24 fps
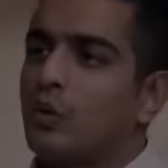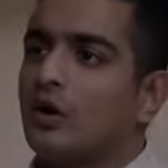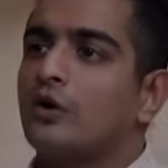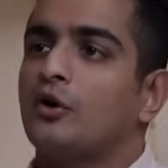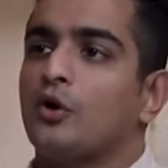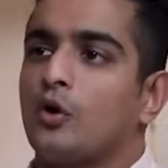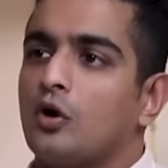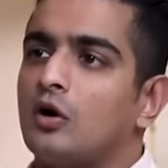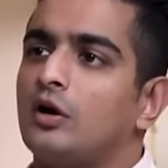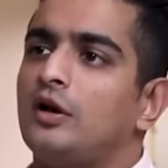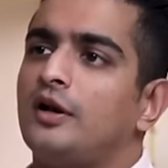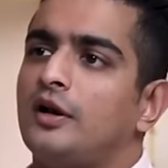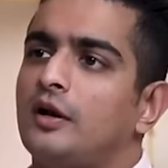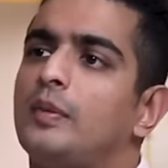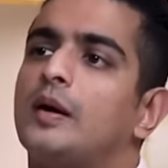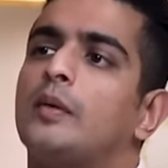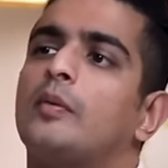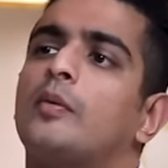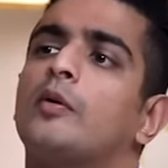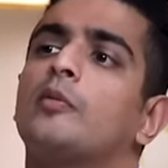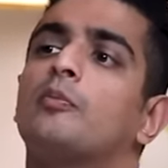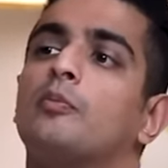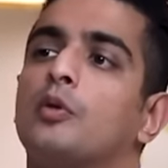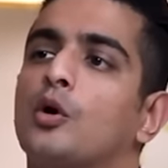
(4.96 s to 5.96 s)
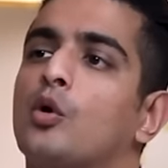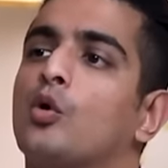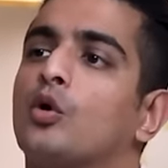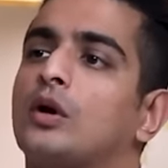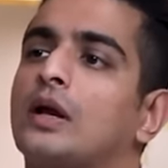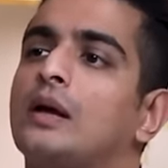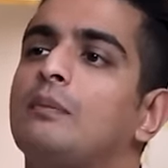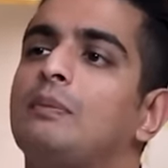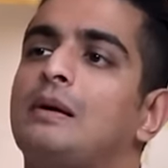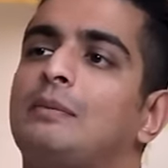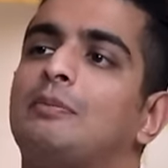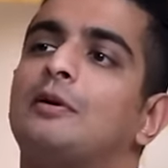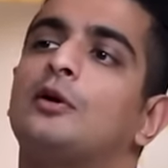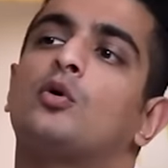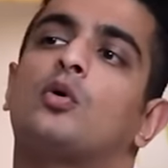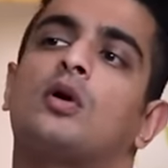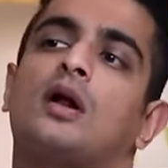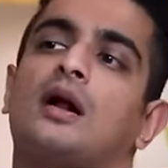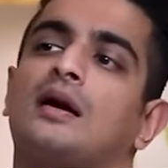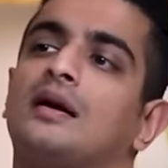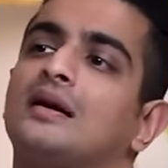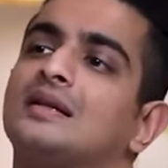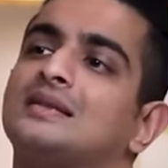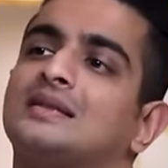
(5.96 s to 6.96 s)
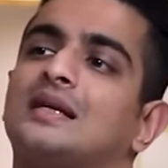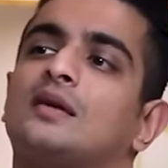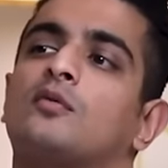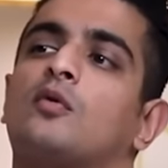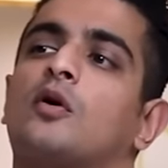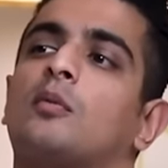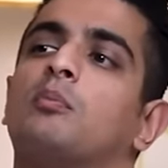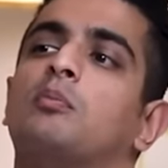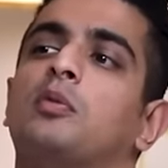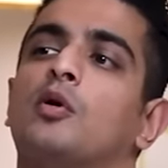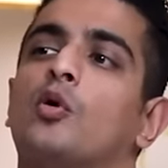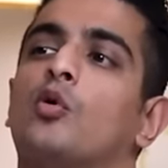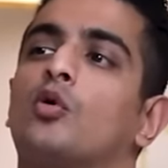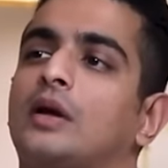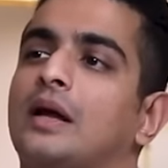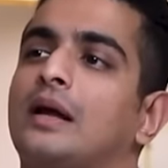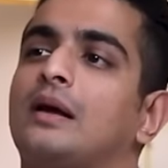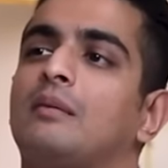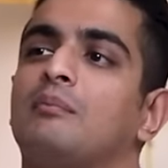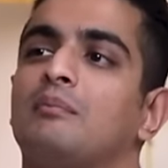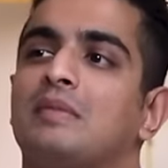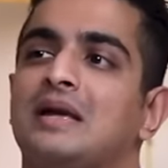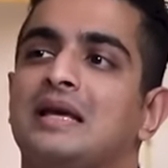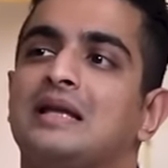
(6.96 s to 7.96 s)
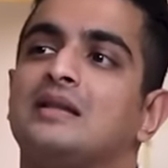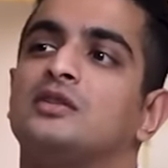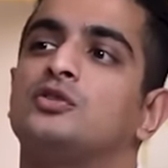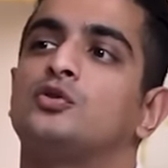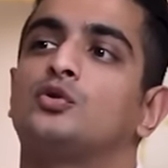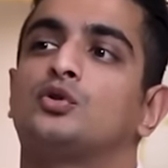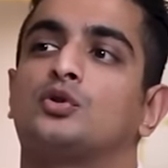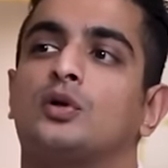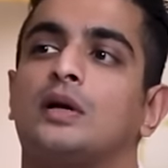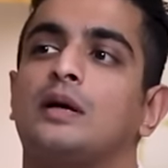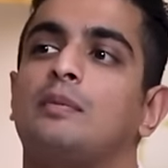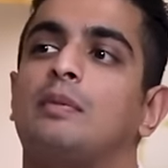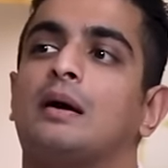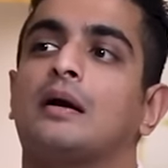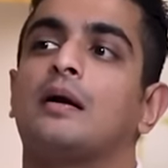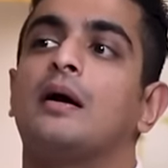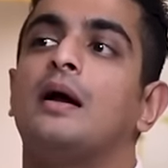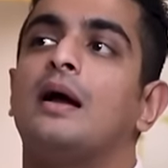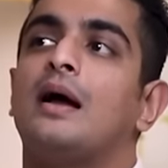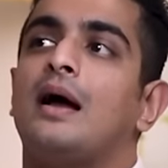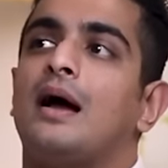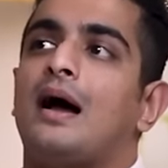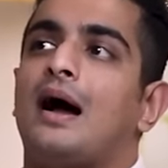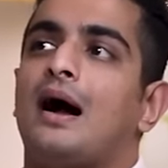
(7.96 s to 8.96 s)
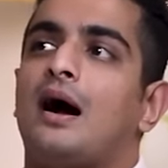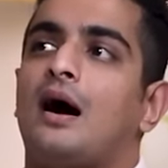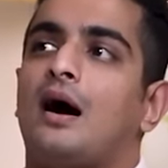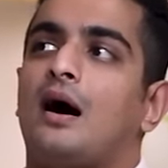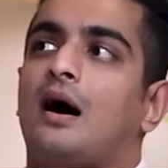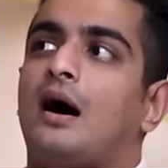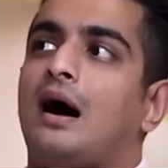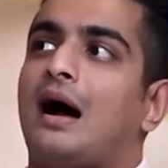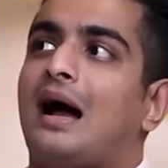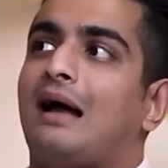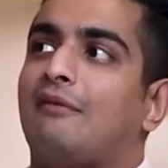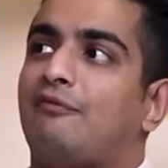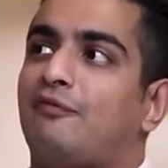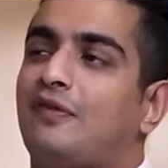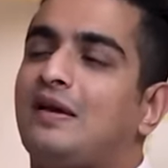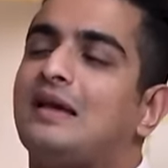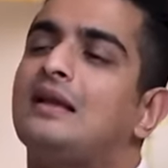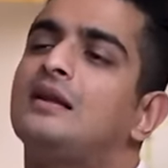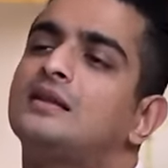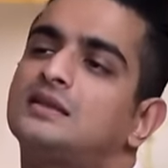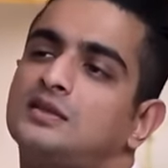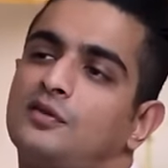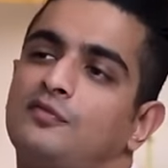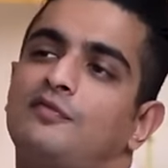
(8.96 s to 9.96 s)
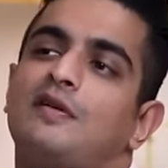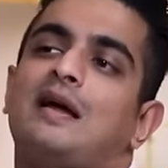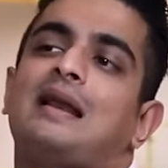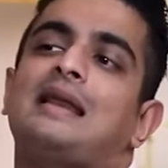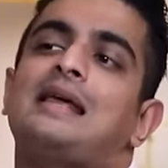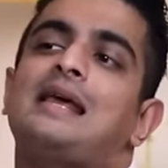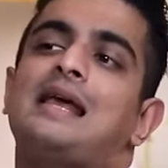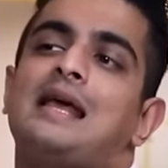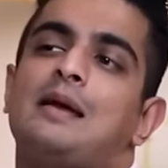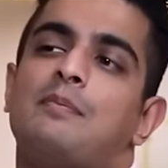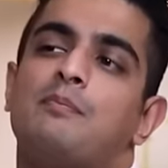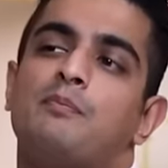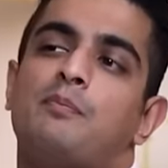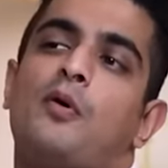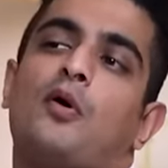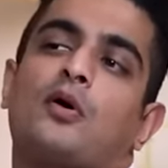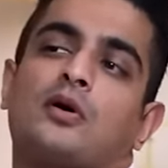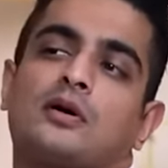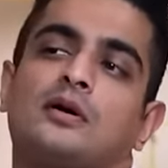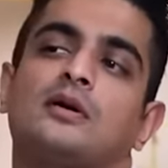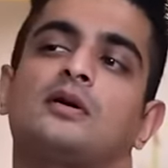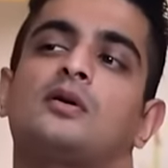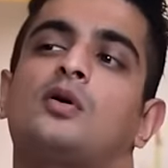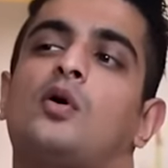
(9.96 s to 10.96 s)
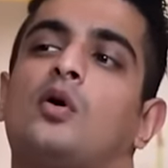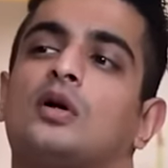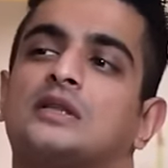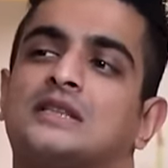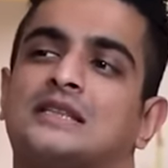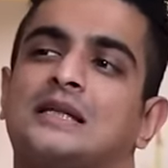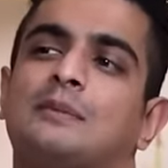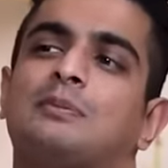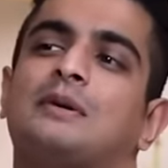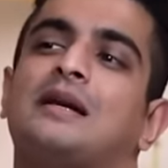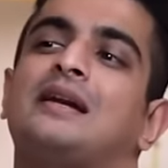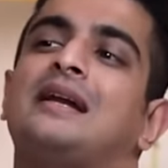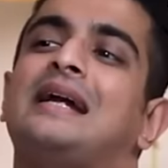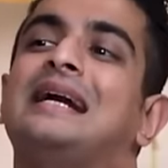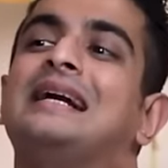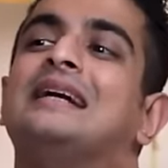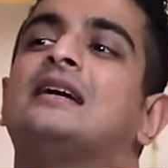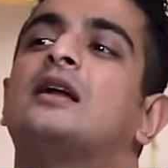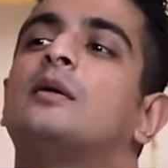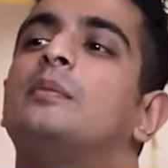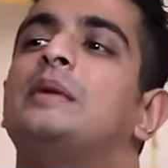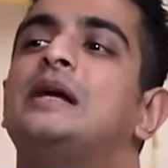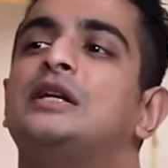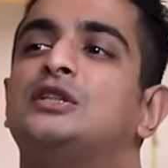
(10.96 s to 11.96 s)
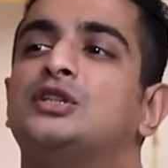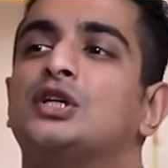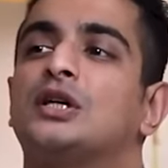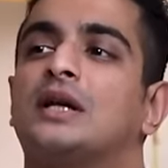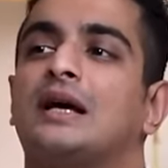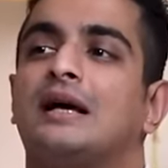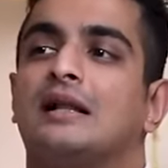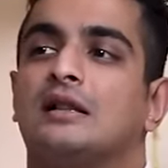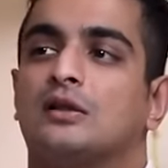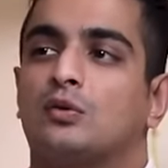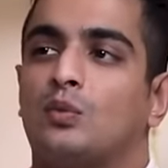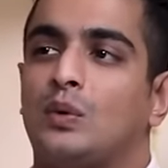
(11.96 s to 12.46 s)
want to talk a little bit about bloating? People don't understand what bloating means usually, but I feel it's a very important concept in intermediate health.